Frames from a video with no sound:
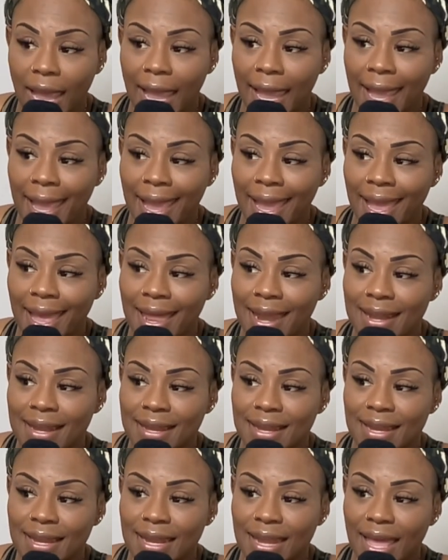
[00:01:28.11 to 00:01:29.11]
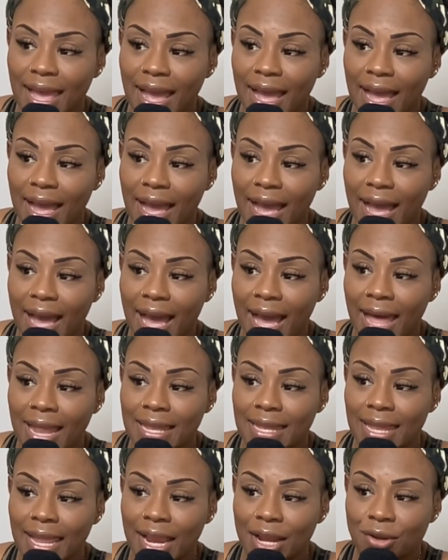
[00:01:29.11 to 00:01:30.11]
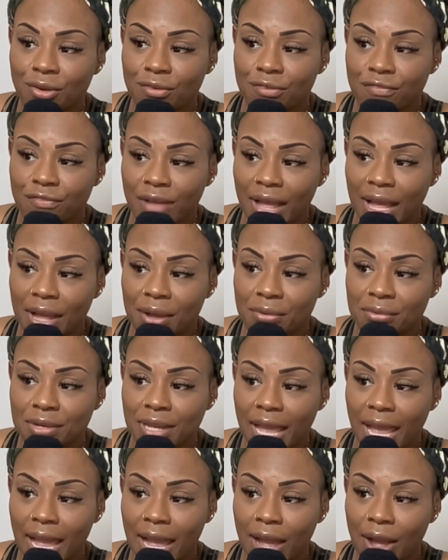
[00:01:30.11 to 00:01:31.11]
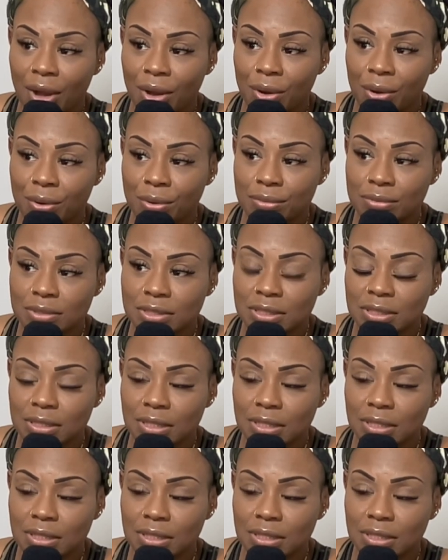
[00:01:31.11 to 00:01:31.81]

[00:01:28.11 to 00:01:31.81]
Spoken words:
And I later found out,